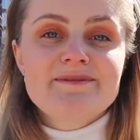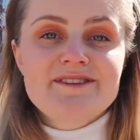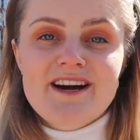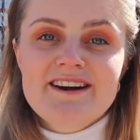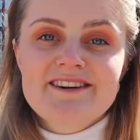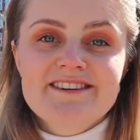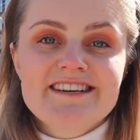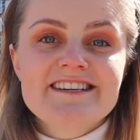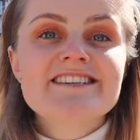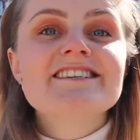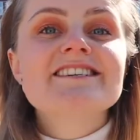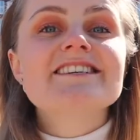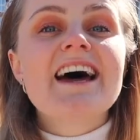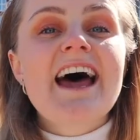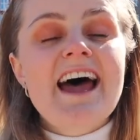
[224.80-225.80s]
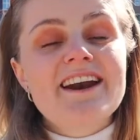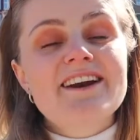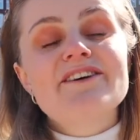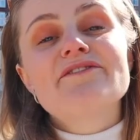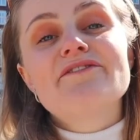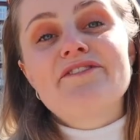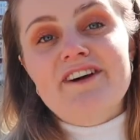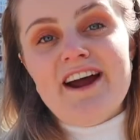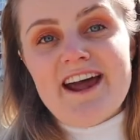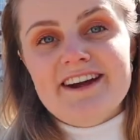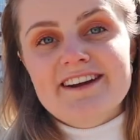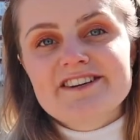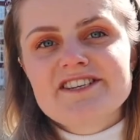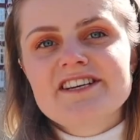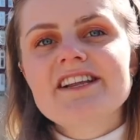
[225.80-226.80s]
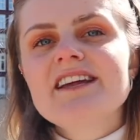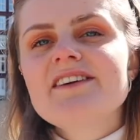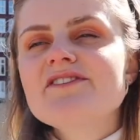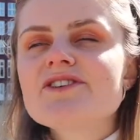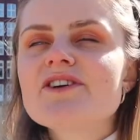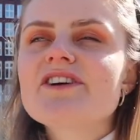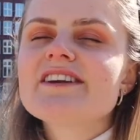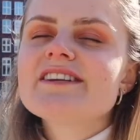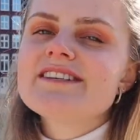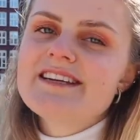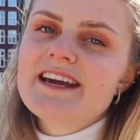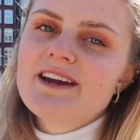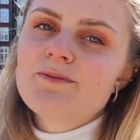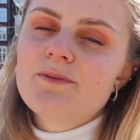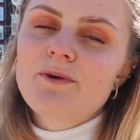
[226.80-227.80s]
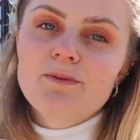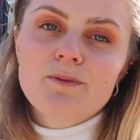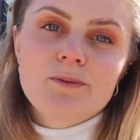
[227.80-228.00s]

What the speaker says: diarist Anna Frank. She lived during the Second World